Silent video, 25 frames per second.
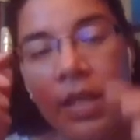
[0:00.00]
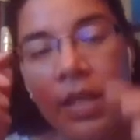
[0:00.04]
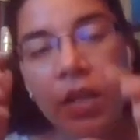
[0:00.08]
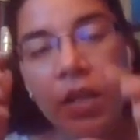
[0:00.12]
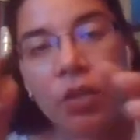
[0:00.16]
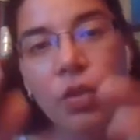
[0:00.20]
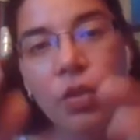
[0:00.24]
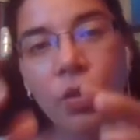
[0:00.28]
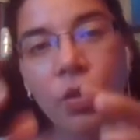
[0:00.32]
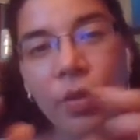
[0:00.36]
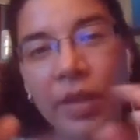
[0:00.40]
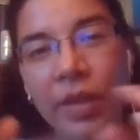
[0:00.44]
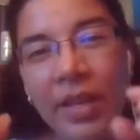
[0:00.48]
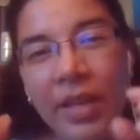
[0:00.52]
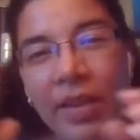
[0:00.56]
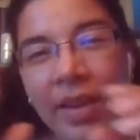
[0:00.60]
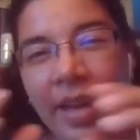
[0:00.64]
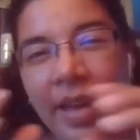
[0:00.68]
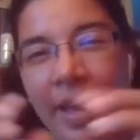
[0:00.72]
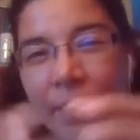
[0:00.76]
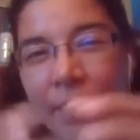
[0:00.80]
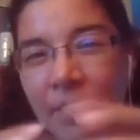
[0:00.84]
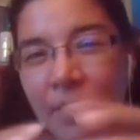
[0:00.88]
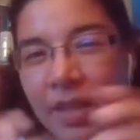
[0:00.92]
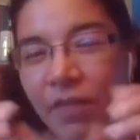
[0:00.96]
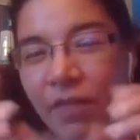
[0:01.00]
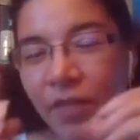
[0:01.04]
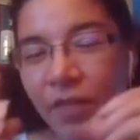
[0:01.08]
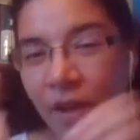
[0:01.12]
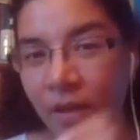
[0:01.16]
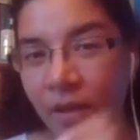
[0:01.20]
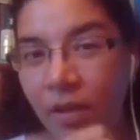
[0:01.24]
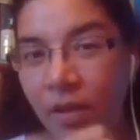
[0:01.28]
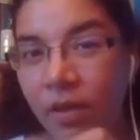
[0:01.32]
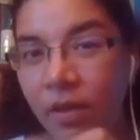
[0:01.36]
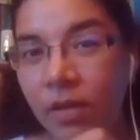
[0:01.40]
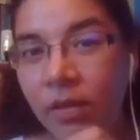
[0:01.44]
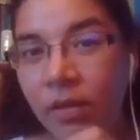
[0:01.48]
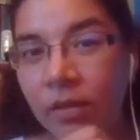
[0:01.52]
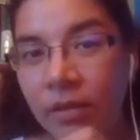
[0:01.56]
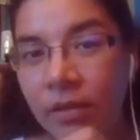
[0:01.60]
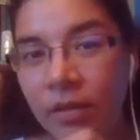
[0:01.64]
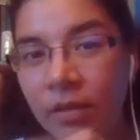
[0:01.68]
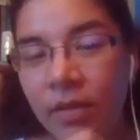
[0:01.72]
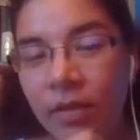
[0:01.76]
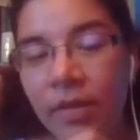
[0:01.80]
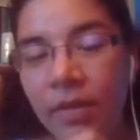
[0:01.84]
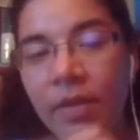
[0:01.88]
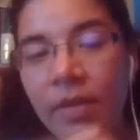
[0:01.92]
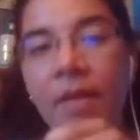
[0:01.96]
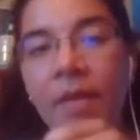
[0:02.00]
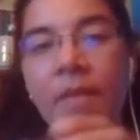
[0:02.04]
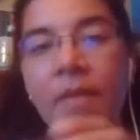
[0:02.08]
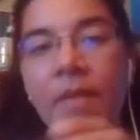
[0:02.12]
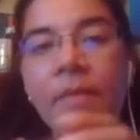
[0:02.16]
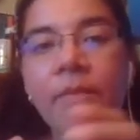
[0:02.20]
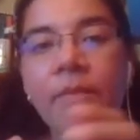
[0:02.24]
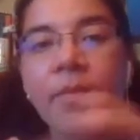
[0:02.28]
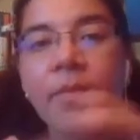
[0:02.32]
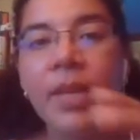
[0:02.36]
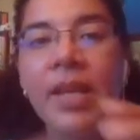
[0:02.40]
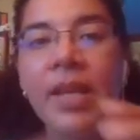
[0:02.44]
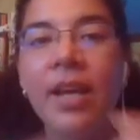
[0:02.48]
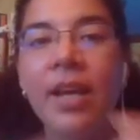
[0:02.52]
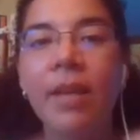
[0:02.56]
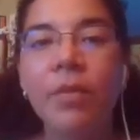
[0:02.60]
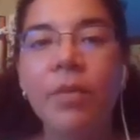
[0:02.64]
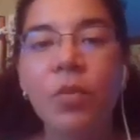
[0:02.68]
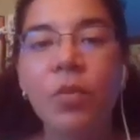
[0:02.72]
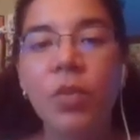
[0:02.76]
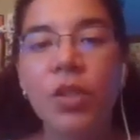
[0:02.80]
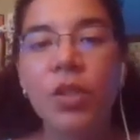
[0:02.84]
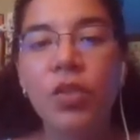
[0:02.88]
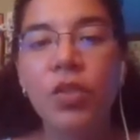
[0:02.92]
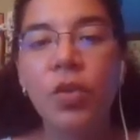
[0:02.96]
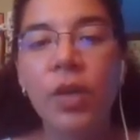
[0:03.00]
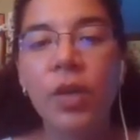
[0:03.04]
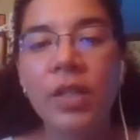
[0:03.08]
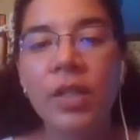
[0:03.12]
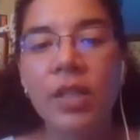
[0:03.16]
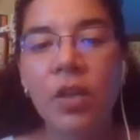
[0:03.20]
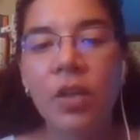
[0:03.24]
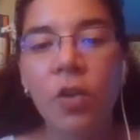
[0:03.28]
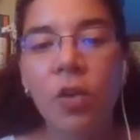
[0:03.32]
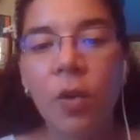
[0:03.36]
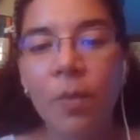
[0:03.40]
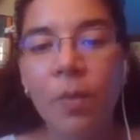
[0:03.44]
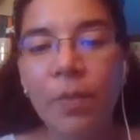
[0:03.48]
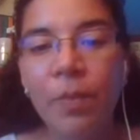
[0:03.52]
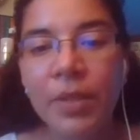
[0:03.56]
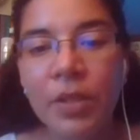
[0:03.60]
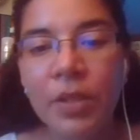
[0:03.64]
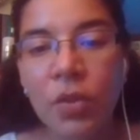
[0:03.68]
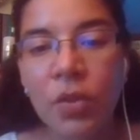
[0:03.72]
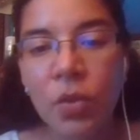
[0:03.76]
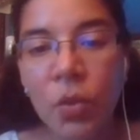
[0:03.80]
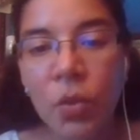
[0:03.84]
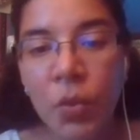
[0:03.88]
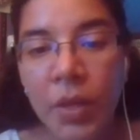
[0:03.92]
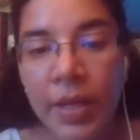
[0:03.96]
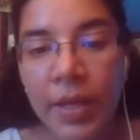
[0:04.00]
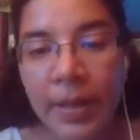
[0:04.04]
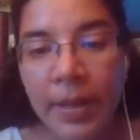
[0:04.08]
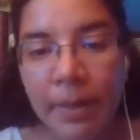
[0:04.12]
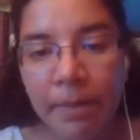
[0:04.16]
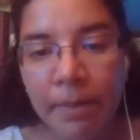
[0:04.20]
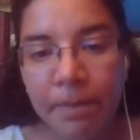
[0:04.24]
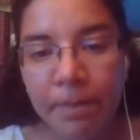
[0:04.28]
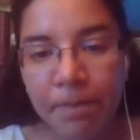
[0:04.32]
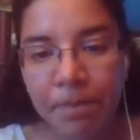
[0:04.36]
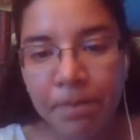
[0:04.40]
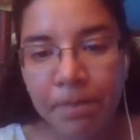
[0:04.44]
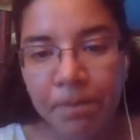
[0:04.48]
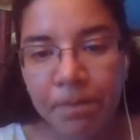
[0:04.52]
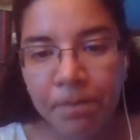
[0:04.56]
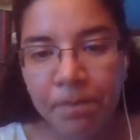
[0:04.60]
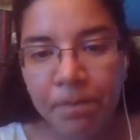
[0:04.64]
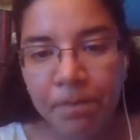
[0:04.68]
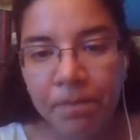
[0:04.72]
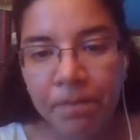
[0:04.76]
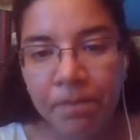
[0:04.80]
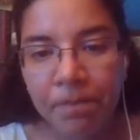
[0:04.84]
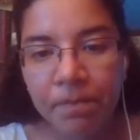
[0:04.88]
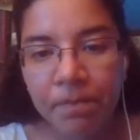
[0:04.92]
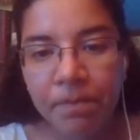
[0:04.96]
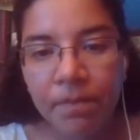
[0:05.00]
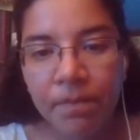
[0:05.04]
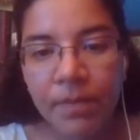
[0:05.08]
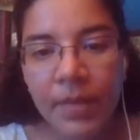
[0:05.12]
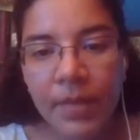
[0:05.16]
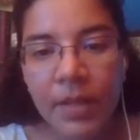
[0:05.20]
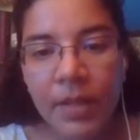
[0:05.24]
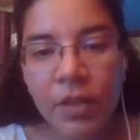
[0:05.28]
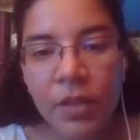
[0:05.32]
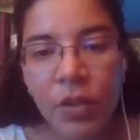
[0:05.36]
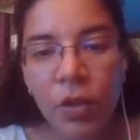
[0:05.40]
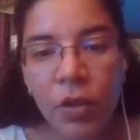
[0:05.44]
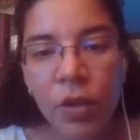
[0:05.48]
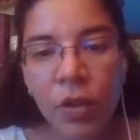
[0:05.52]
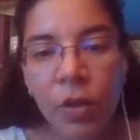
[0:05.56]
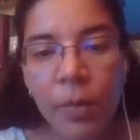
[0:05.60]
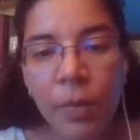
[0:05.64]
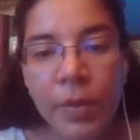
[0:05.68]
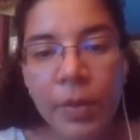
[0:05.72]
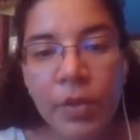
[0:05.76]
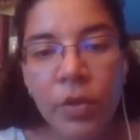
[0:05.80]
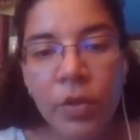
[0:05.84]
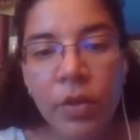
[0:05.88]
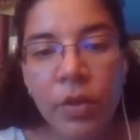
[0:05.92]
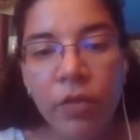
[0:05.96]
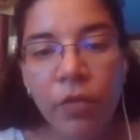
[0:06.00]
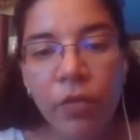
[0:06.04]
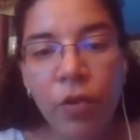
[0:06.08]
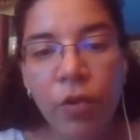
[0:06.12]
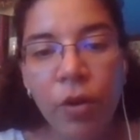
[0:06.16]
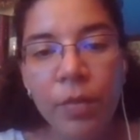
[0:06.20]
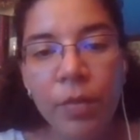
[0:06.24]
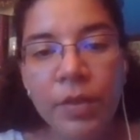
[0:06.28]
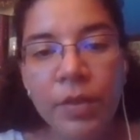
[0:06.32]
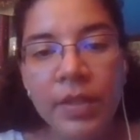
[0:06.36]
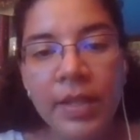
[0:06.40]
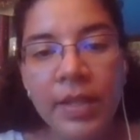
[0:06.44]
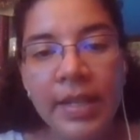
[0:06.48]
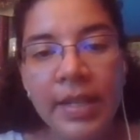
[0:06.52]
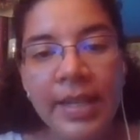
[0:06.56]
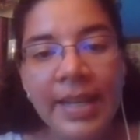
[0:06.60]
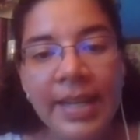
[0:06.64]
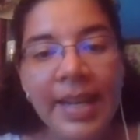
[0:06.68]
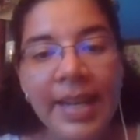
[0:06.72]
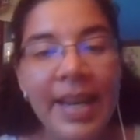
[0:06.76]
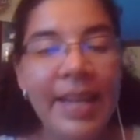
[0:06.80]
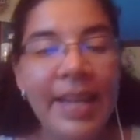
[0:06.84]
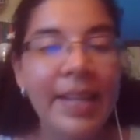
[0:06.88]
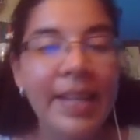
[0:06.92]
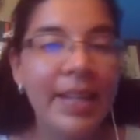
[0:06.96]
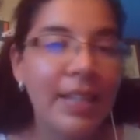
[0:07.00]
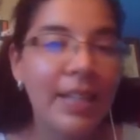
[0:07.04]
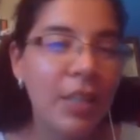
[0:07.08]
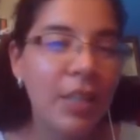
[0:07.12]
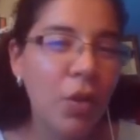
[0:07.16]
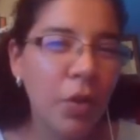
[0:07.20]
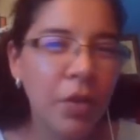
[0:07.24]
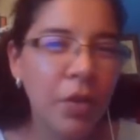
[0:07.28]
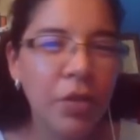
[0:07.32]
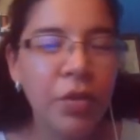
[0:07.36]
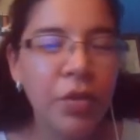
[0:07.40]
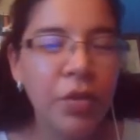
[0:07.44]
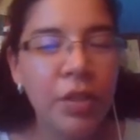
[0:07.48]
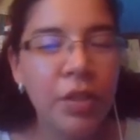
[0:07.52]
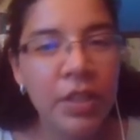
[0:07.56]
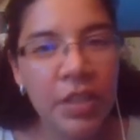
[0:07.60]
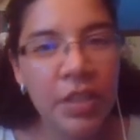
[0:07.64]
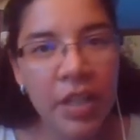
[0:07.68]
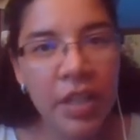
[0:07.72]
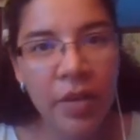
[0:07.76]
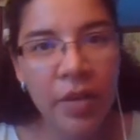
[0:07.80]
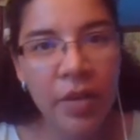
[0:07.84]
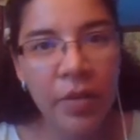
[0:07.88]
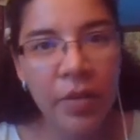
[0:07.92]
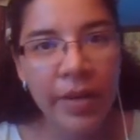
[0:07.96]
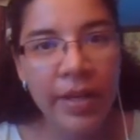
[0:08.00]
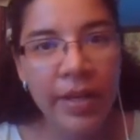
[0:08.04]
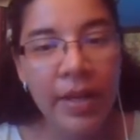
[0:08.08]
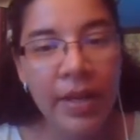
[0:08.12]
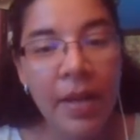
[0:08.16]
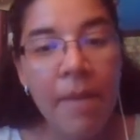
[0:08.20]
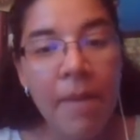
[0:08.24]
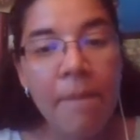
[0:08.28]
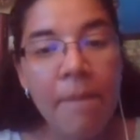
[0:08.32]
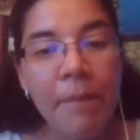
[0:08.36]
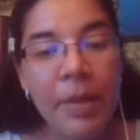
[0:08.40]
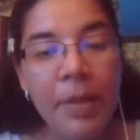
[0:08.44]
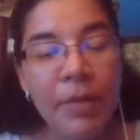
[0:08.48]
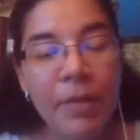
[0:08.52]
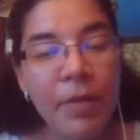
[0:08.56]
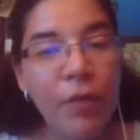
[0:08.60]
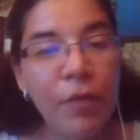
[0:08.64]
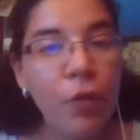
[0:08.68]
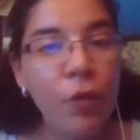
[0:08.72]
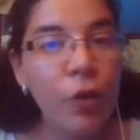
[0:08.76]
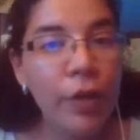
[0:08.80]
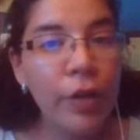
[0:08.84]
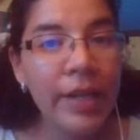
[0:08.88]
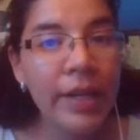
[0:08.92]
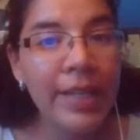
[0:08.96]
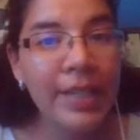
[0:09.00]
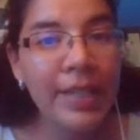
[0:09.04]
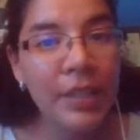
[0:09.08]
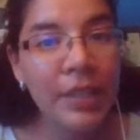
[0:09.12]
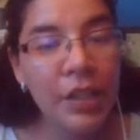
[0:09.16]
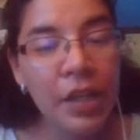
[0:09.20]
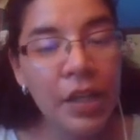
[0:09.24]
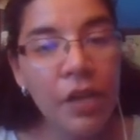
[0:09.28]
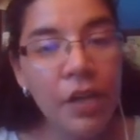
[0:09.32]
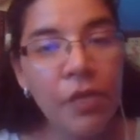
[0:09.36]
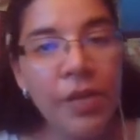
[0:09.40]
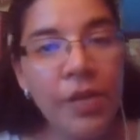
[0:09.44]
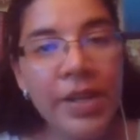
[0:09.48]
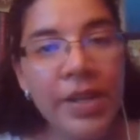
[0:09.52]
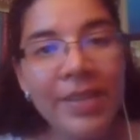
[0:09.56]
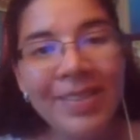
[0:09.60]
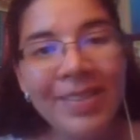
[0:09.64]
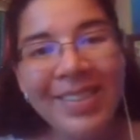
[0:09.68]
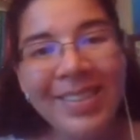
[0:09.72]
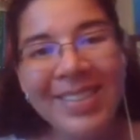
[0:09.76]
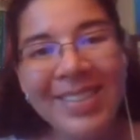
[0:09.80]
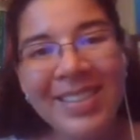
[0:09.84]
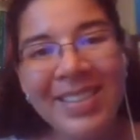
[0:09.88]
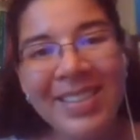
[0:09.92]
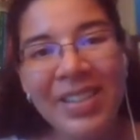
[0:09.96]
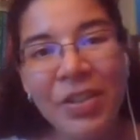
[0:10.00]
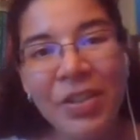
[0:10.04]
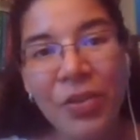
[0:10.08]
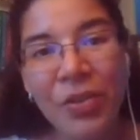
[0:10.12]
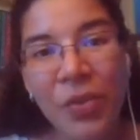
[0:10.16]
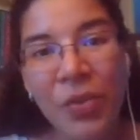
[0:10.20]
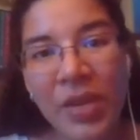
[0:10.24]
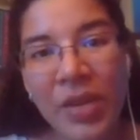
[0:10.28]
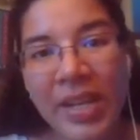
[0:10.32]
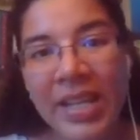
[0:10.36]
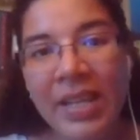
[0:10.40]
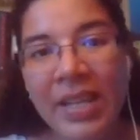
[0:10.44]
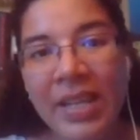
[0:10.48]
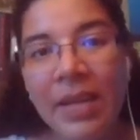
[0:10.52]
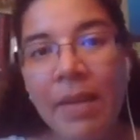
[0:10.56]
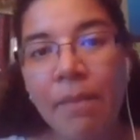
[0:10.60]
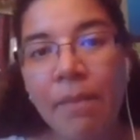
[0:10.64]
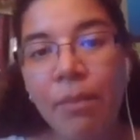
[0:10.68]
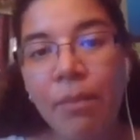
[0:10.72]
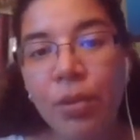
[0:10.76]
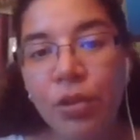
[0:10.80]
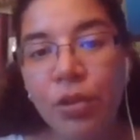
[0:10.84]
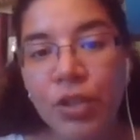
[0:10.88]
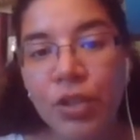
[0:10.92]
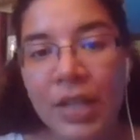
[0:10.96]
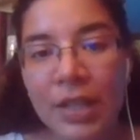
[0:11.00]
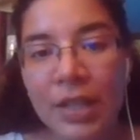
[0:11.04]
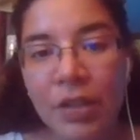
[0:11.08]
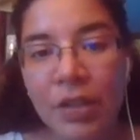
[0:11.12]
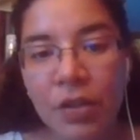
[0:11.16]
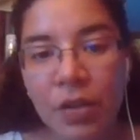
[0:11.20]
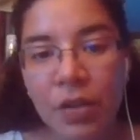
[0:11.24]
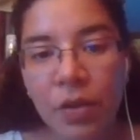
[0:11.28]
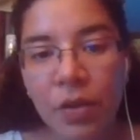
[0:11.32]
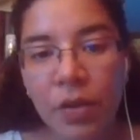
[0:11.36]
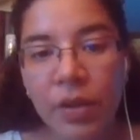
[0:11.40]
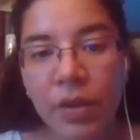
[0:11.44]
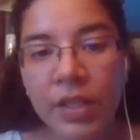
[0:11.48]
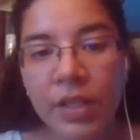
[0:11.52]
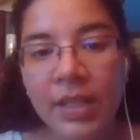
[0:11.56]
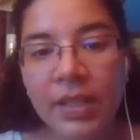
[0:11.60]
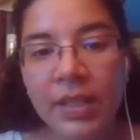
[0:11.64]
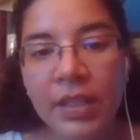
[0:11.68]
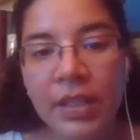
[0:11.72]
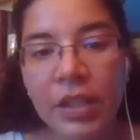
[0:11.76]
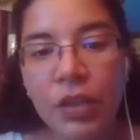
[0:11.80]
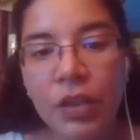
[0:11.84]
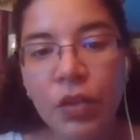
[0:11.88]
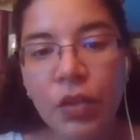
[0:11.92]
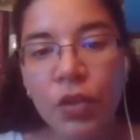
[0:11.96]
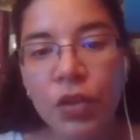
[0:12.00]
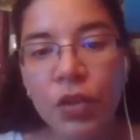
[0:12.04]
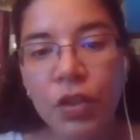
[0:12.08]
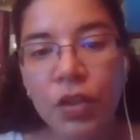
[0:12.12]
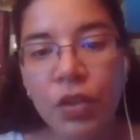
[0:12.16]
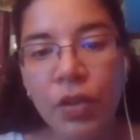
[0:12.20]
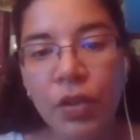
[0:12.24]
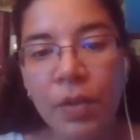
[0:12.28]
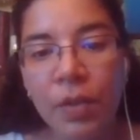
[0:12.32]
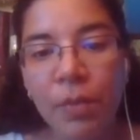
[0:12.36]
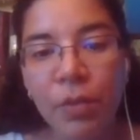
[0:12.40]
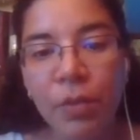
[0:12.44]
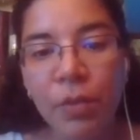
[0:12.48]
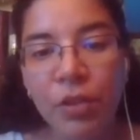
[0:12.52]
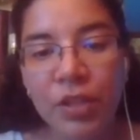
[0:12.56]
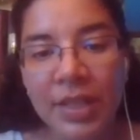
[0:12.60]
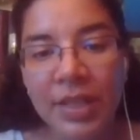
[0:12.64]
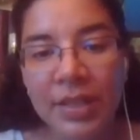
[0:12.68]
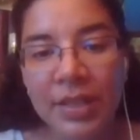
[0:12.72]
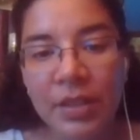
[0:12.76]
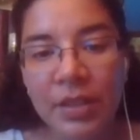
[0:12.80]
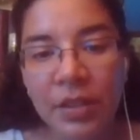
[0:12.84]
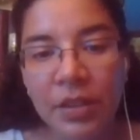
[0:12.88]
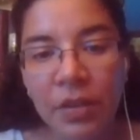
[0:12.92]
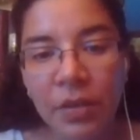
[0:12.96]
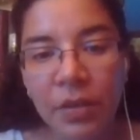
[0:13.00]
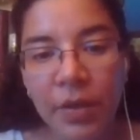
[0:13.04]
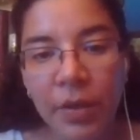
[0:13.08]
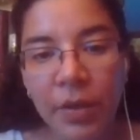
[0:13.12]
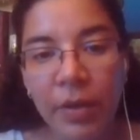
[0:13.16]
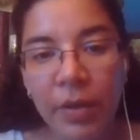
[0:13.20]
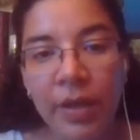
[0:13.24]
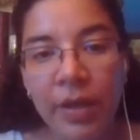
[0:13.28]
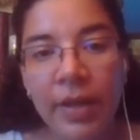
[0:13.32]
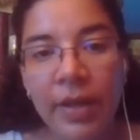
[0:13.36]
So the empty follicle becomes what's known as a corpus luteum. So corpus luteum forms, and then it's going to degenerate. But before it degenerates, it's secreting progesterone. It continues to secrete progesterone.